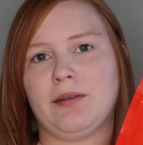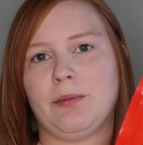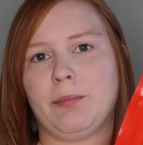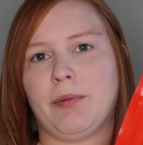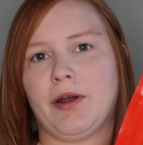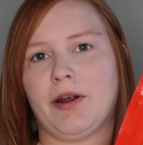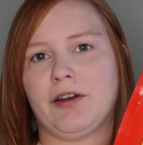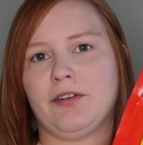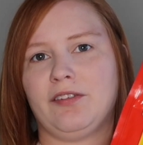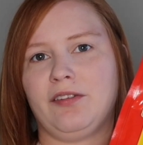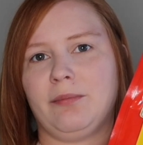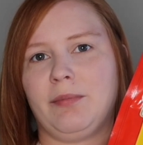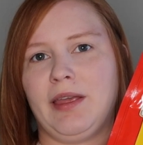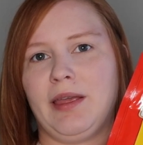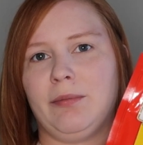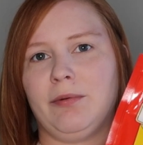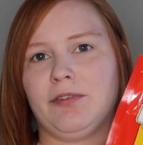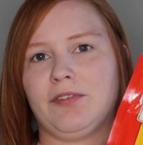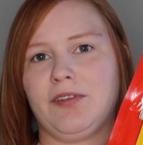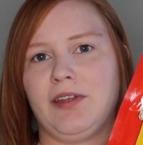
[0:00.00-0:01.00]
apart to be
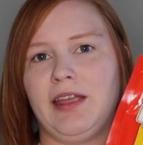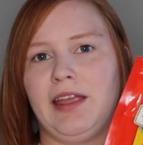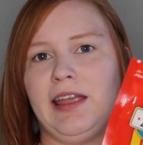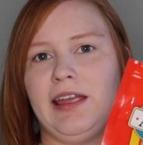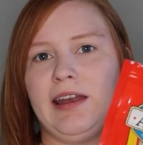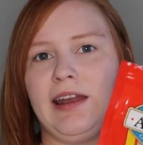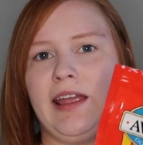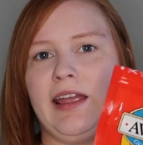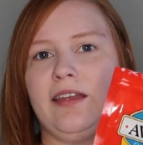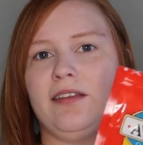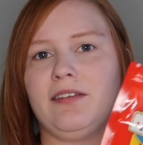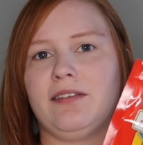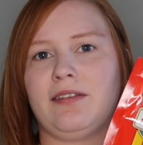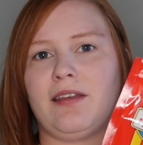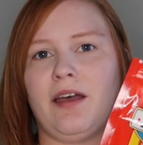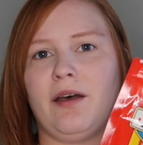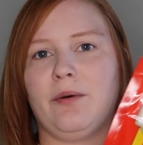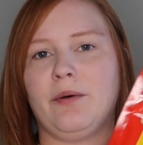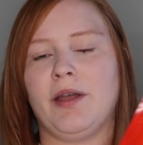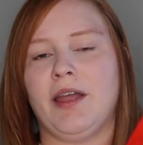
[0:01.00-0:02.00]
able to eat it,
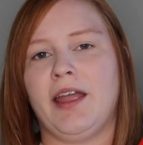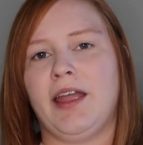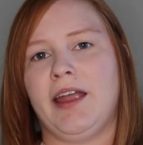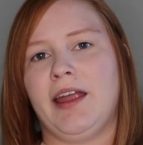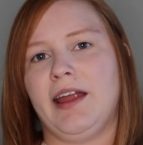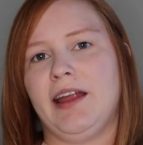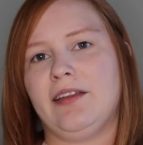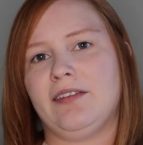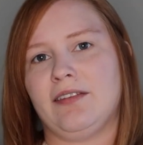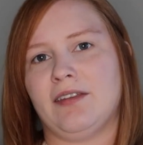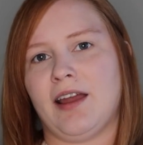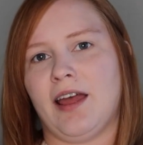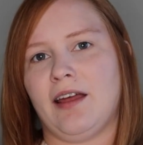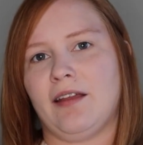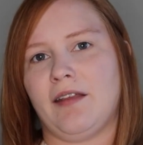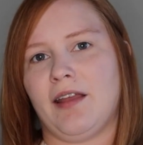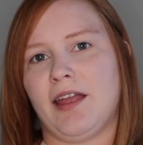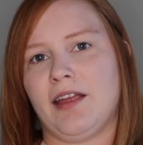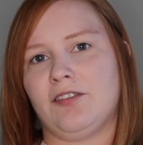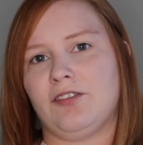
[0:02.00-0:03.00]
so it's
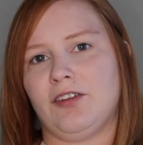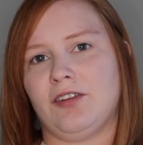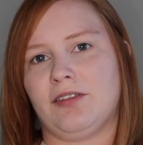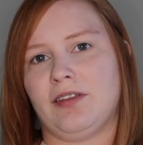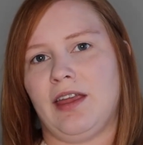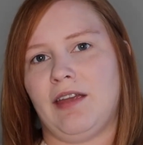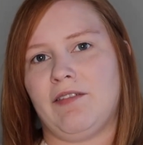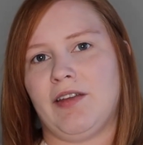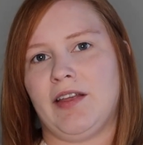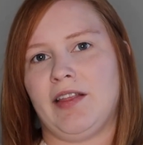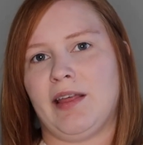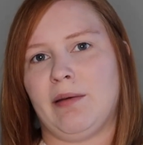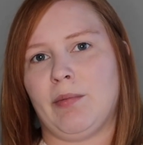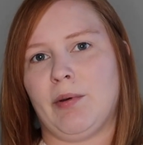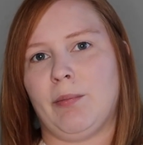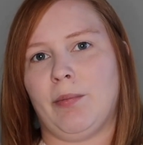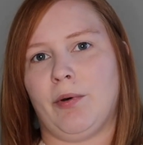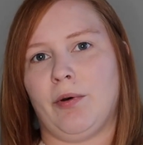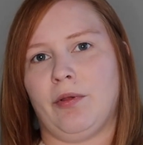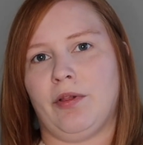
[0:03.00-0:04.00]
not like just giving them
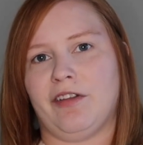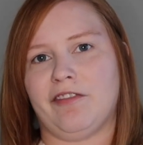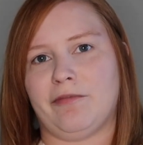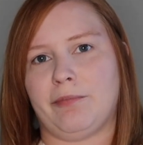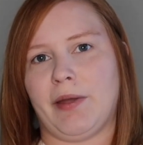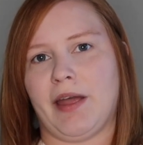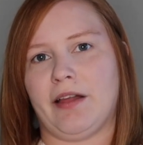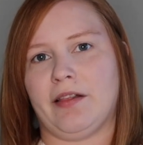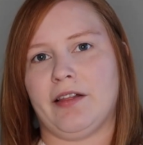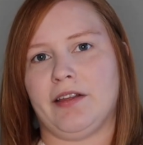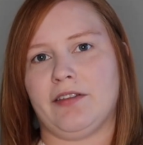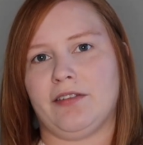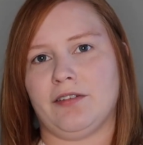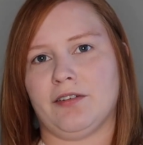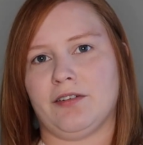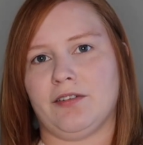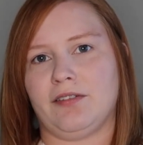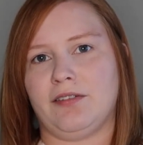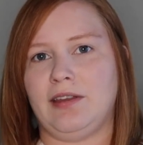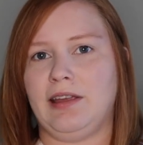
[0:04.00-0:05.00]
a bowl of pellets
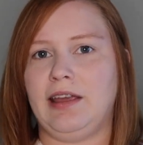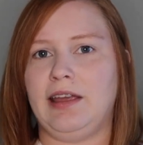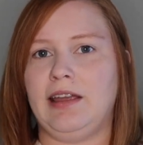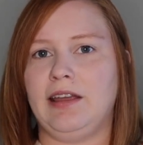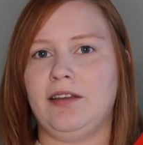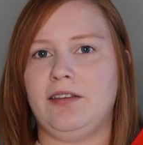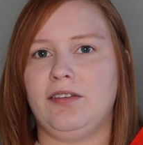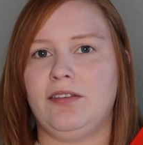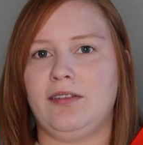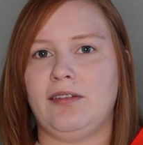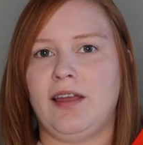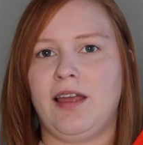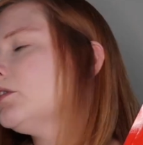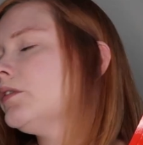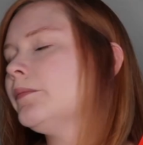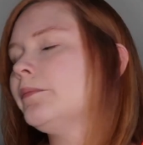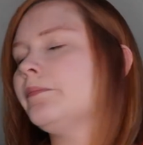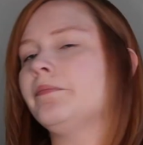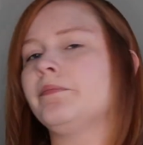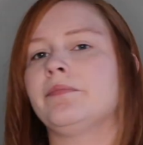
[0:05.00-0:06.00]
or seeds.
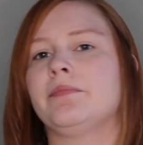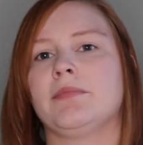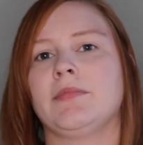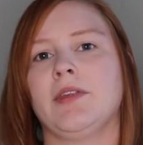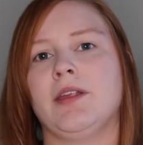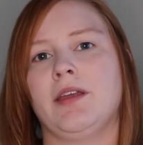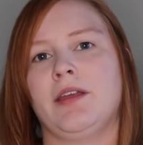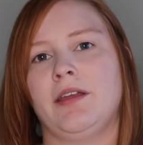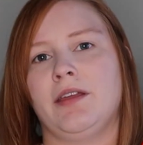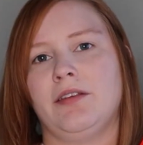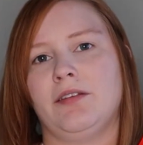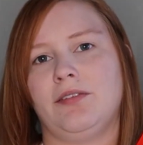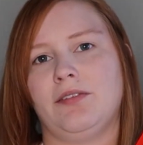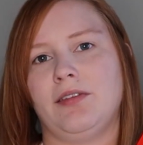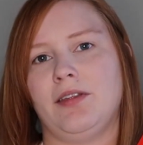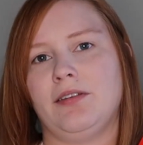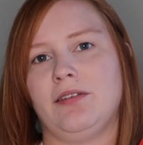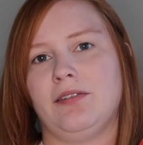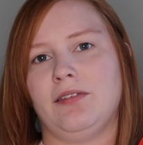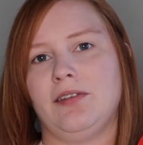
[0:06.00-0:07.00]

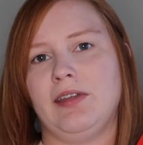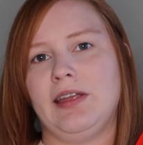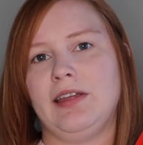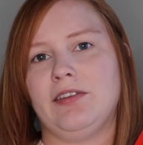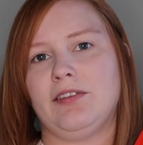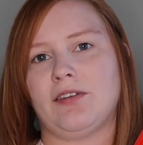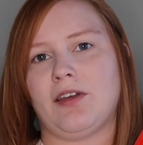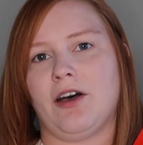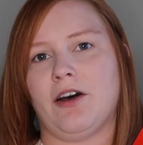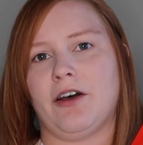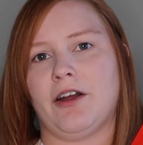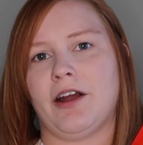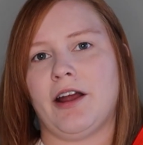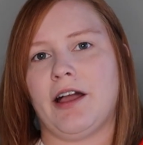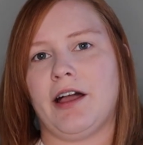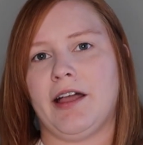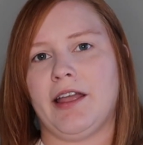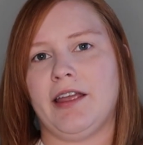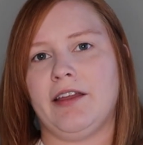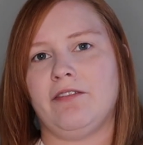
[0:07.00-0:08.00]
Since seeds are
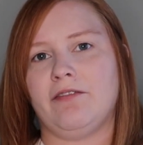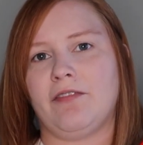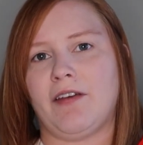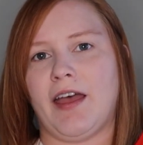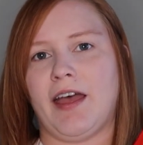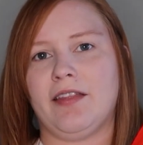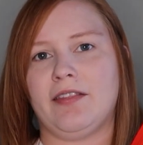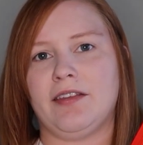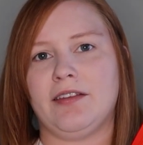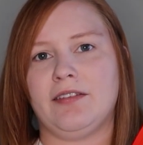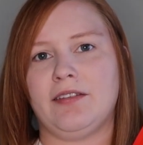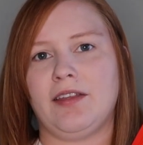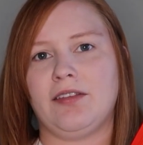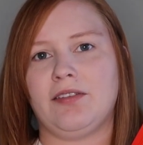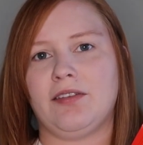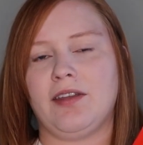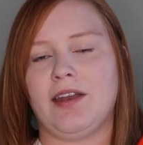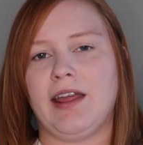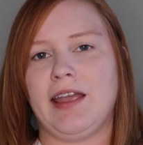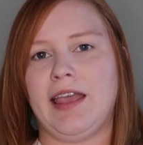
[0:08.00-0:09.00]
high in fat, this
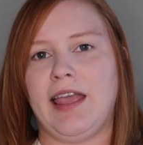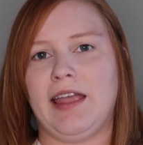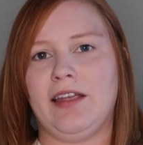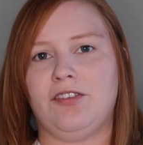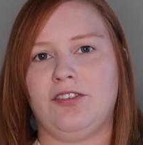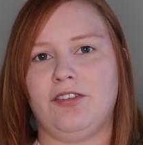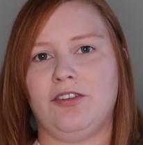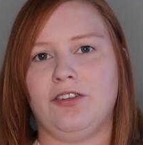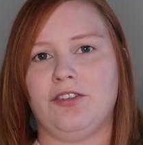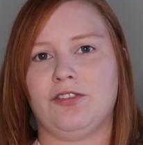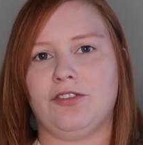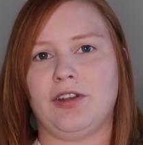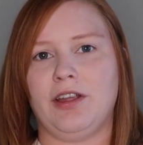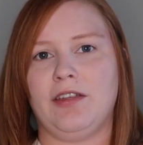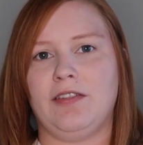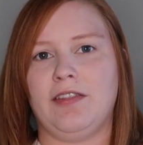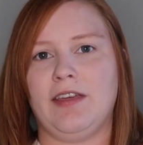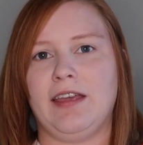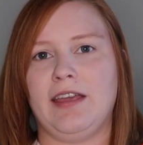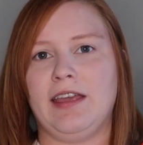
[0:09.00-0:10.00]
is an occasional
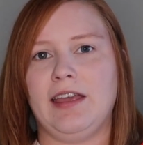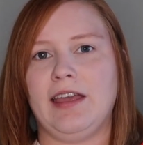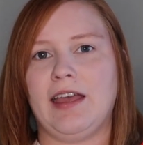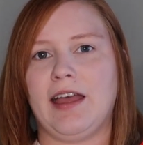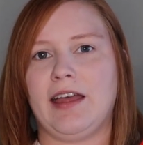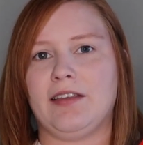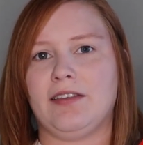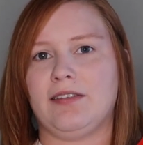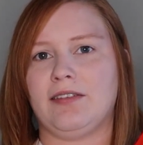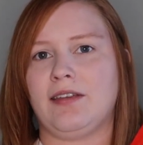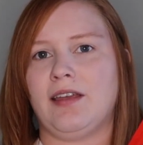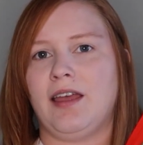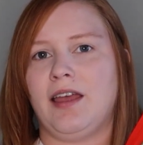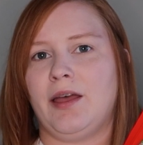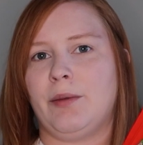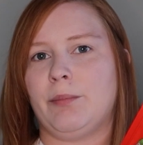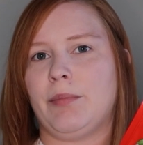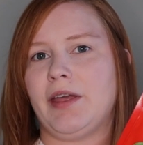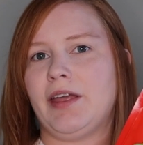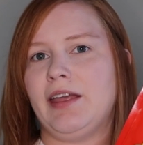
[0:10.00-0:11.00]
treat that he gets,
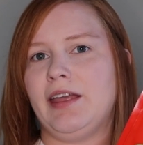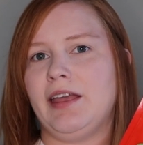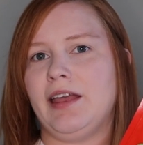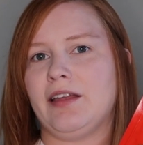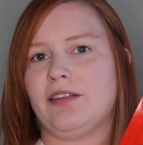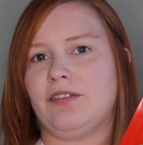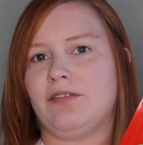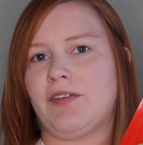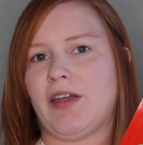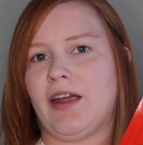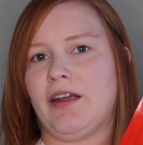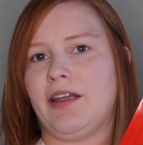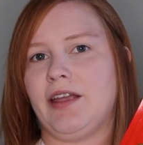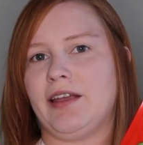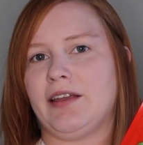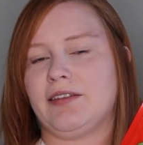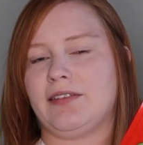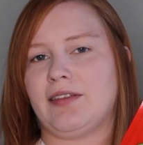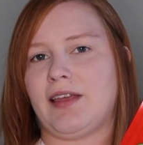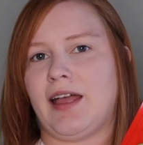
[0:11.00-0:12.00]
but he gets very
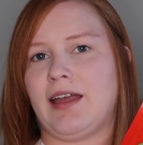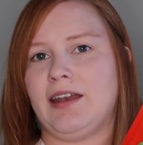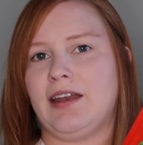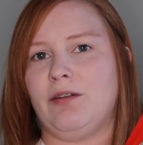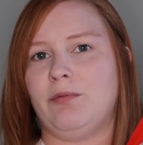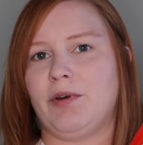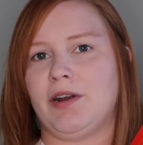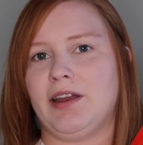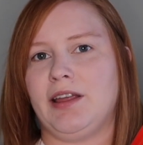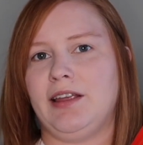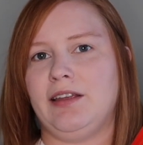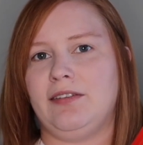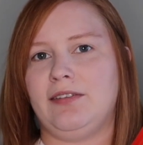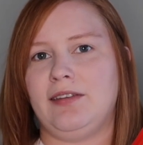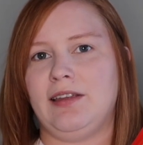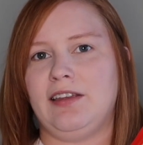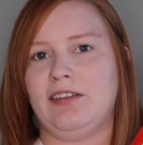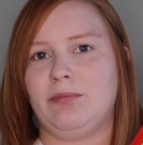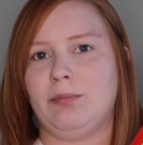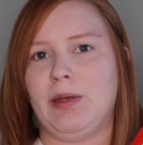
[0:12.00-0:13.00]
excited when he
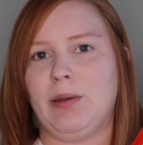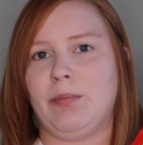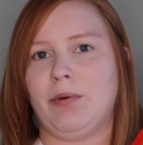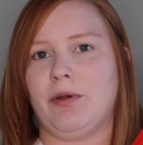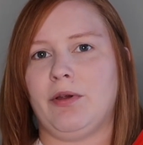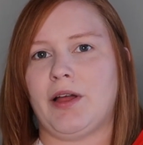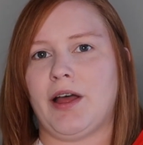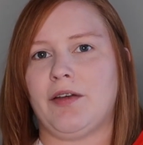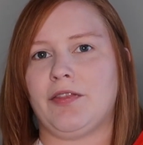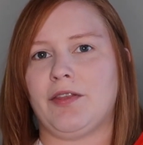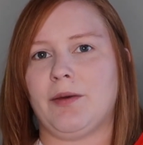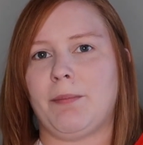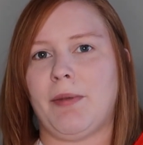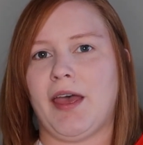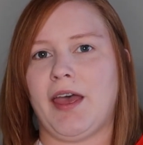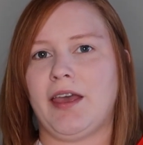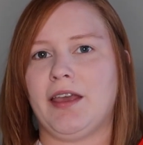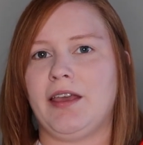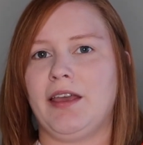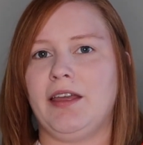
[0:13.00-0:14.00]
sees me pull out the
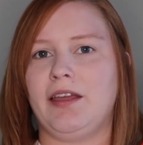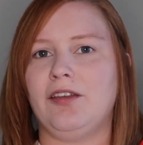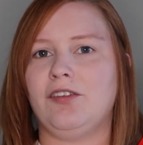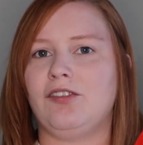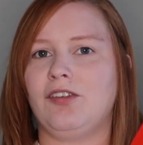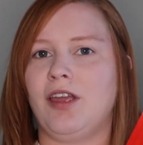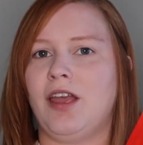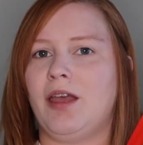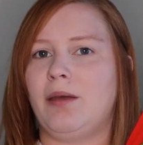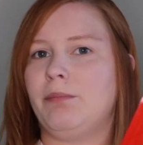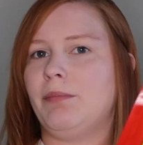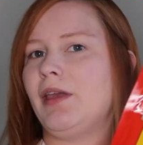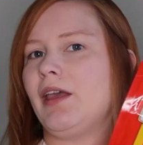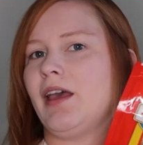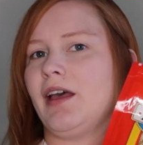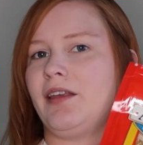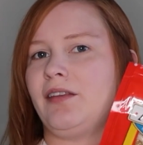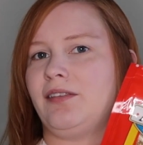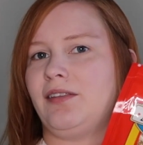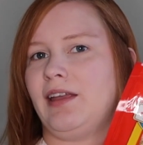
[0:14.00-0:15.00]
package
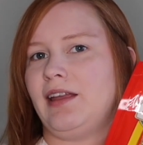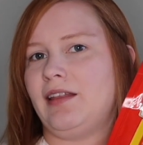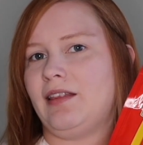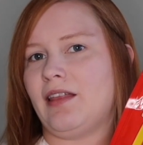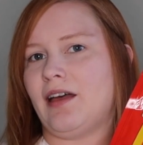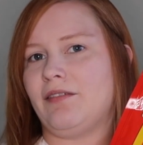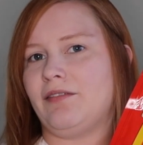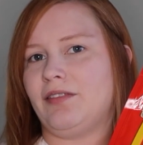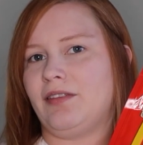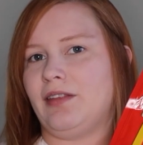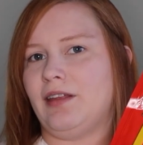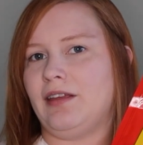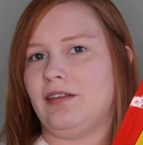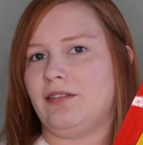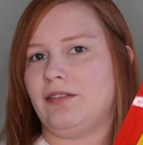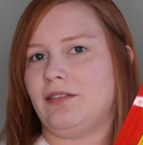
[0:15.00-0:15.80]
because he loves these